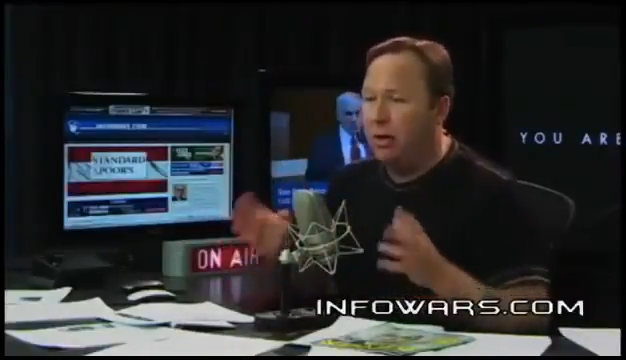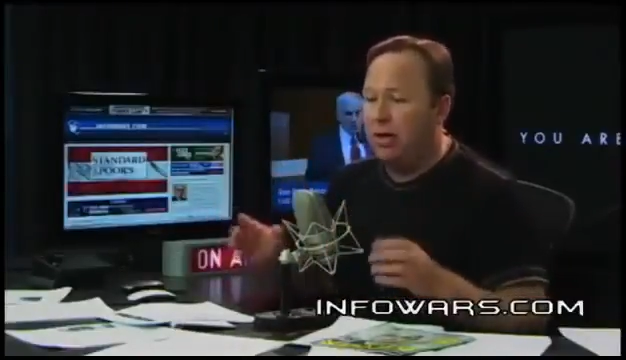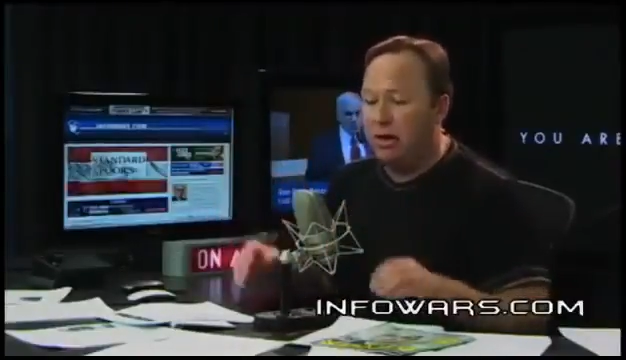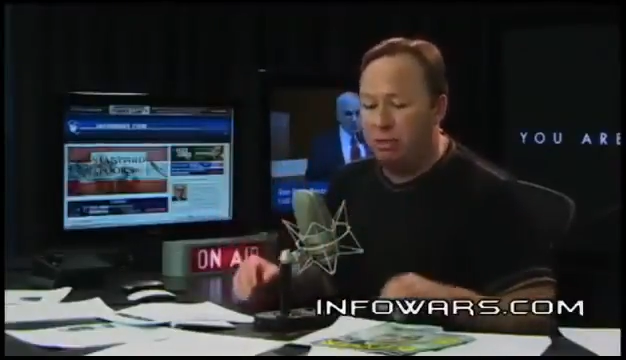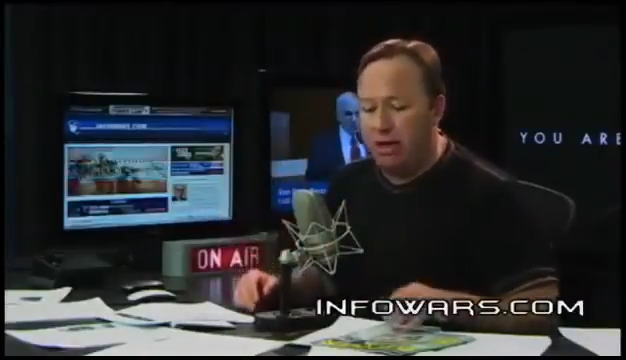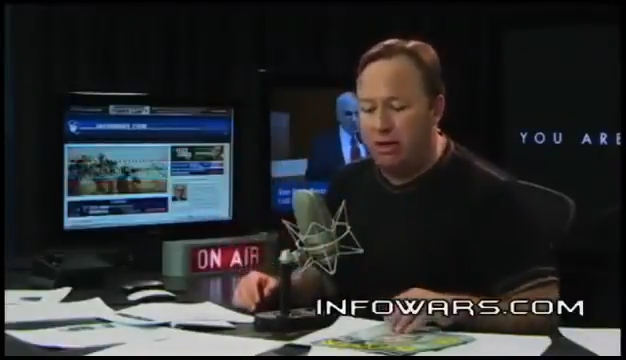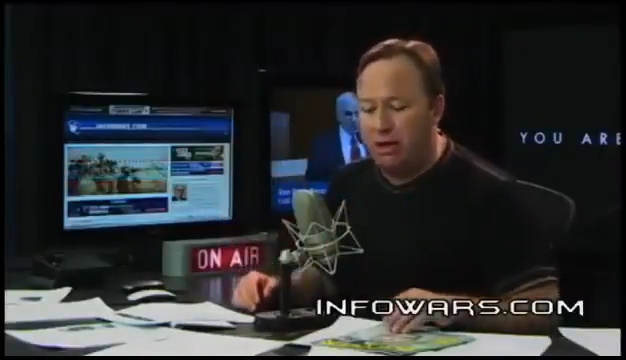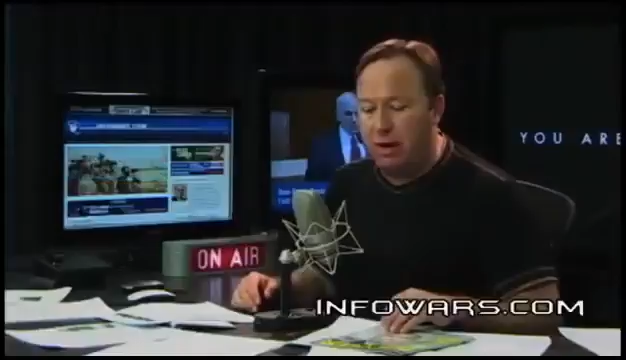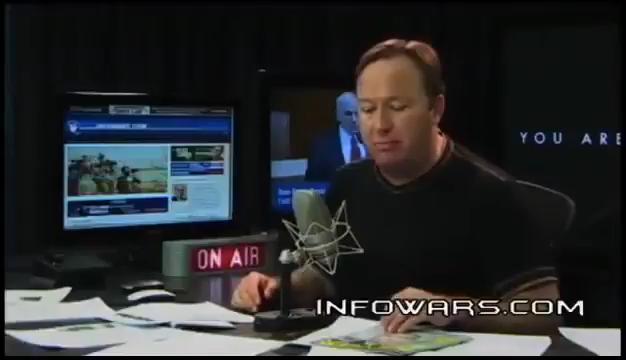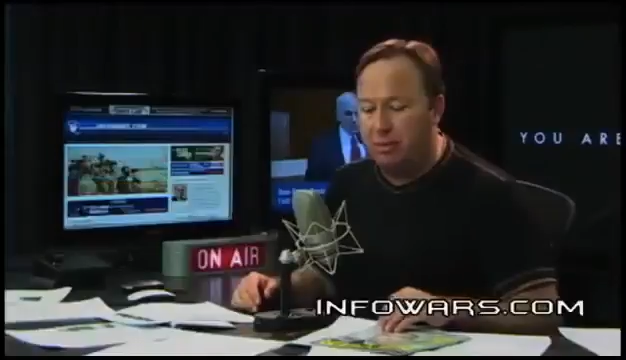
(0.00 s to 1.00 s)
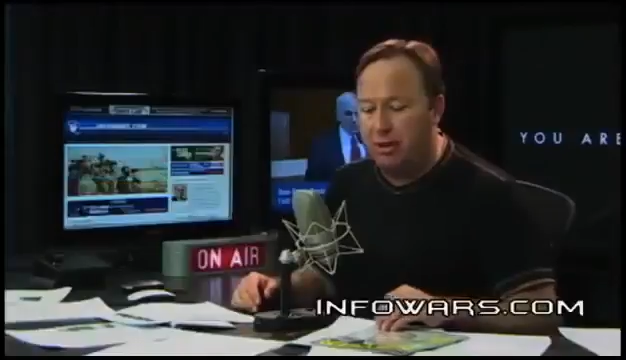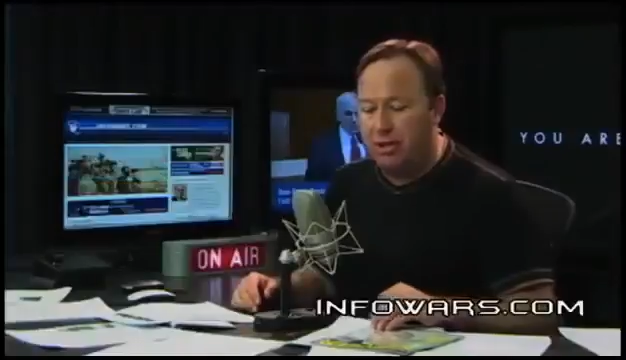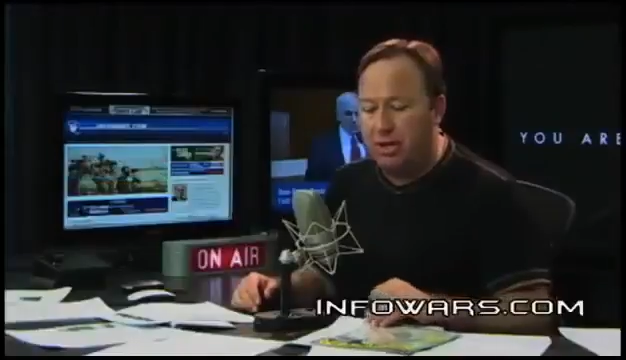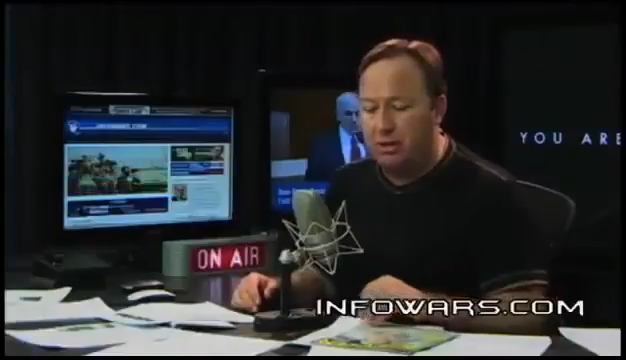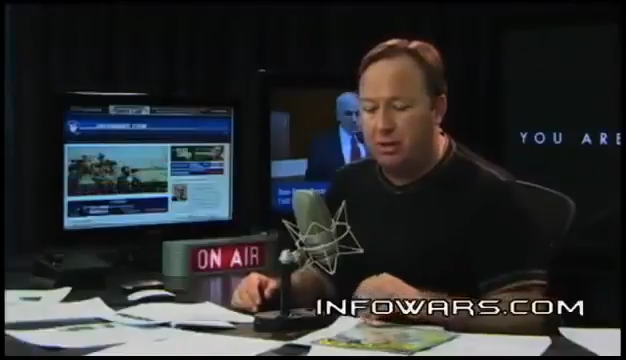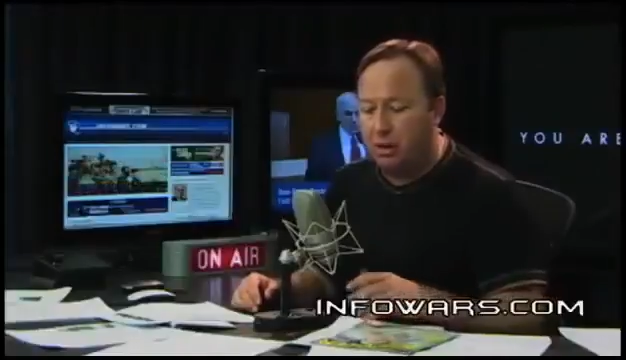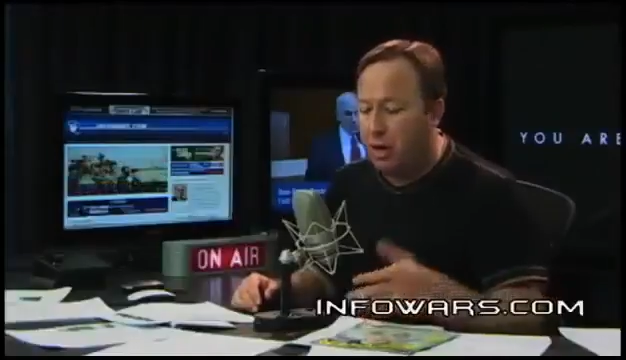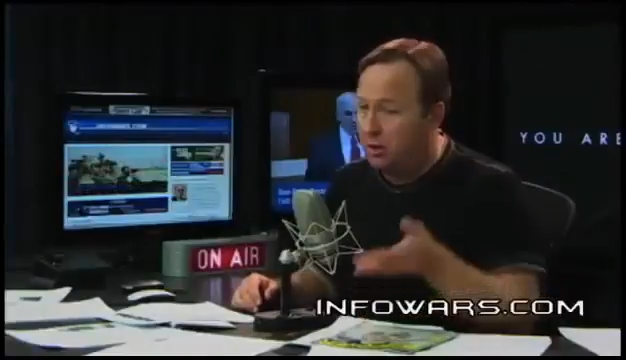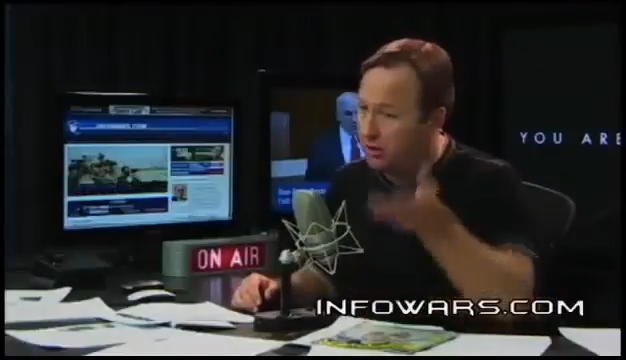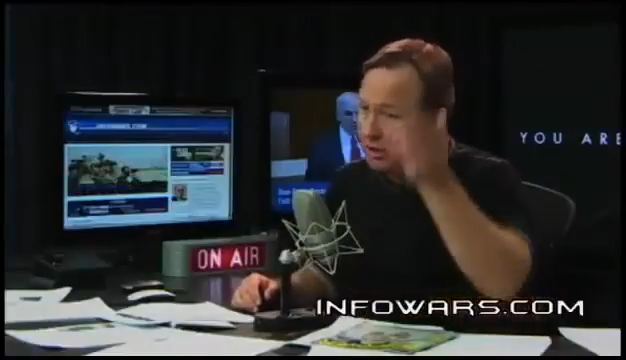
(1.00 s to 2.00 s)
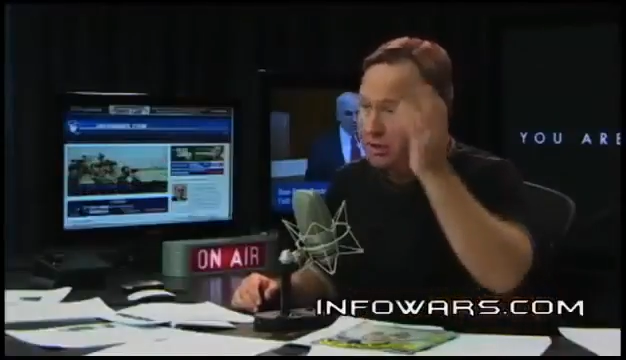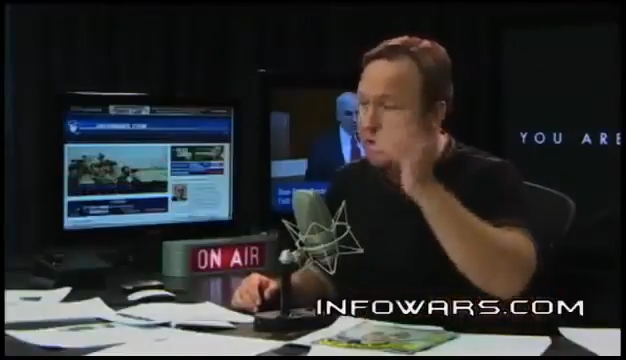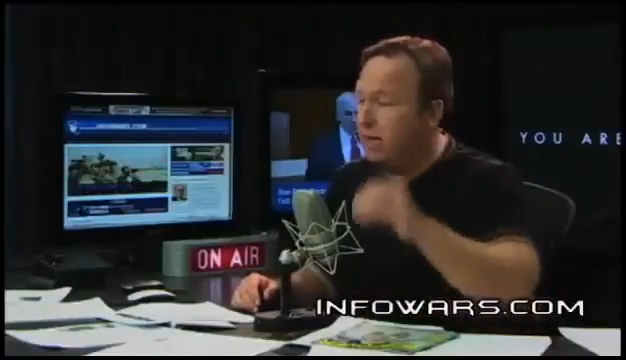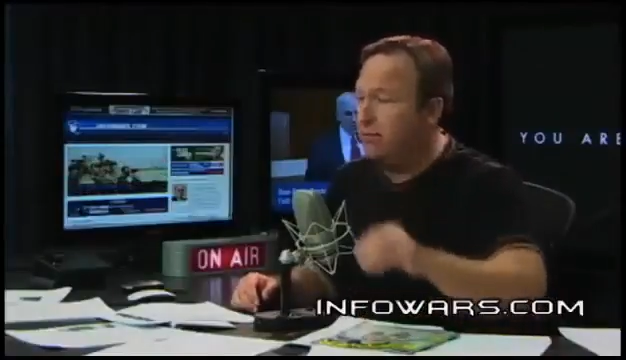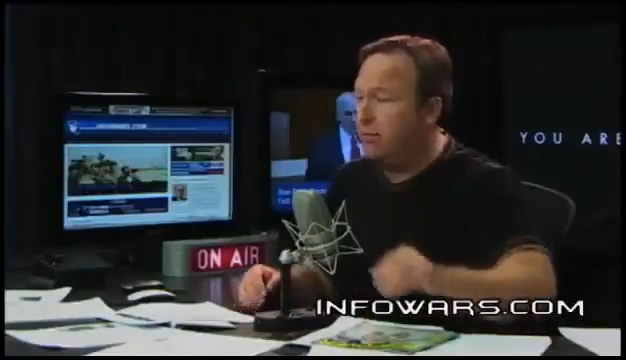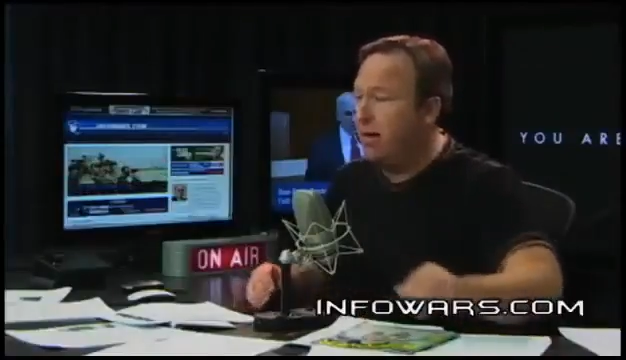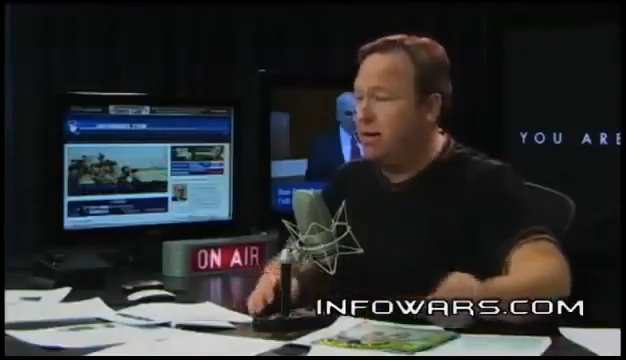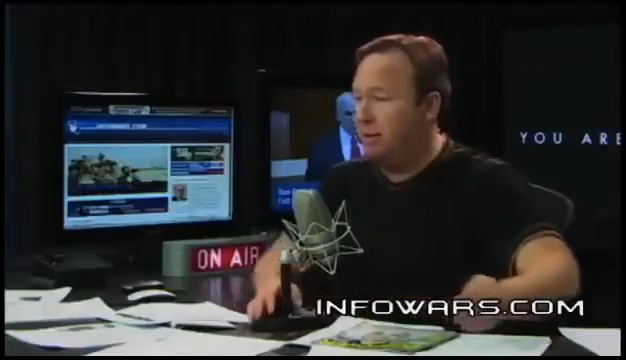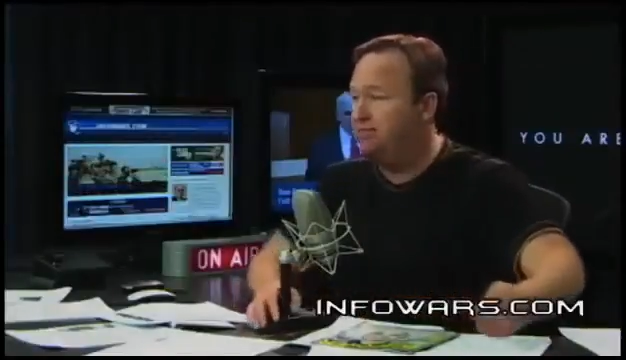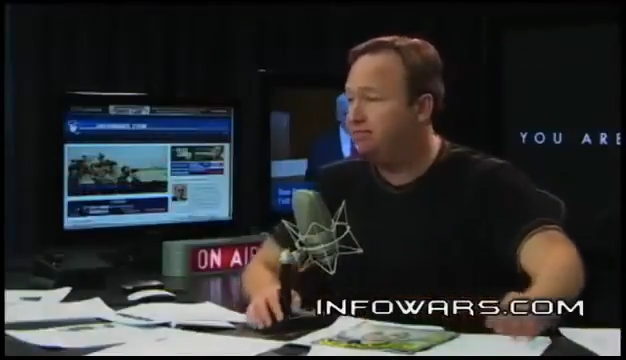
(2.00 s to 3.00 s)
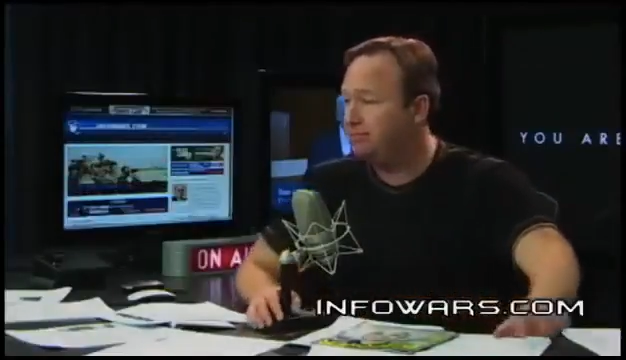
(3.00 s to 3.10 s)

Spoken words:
God bless you. I appreciate your call. Send us the information.